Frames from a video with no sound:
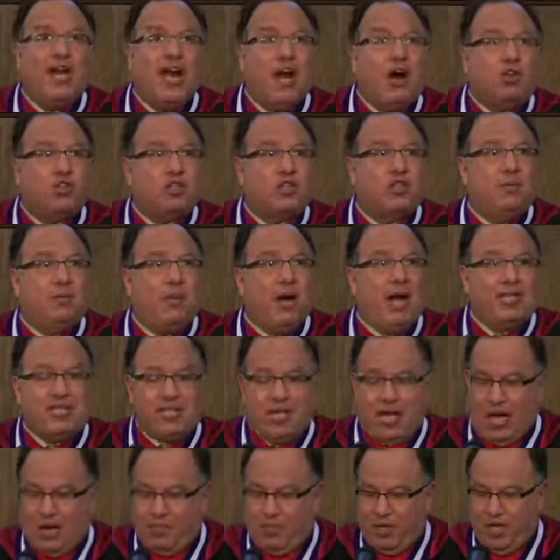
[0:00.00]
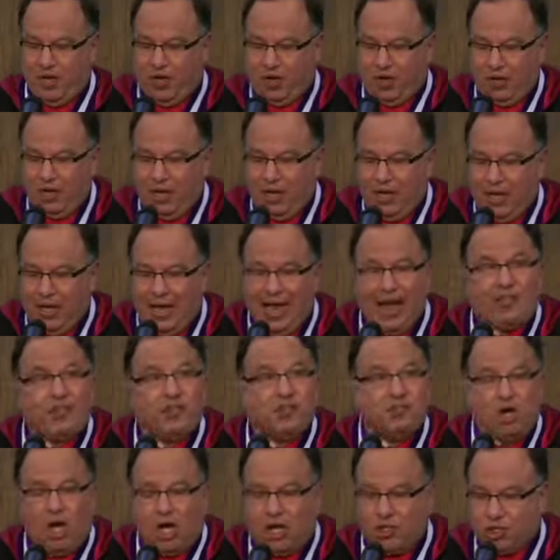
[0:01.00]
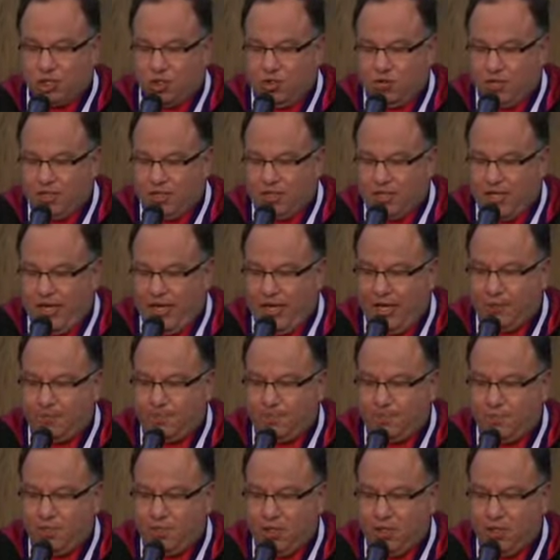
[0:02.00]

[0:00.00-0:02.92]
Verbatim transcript: else in my time here at the law school as dean.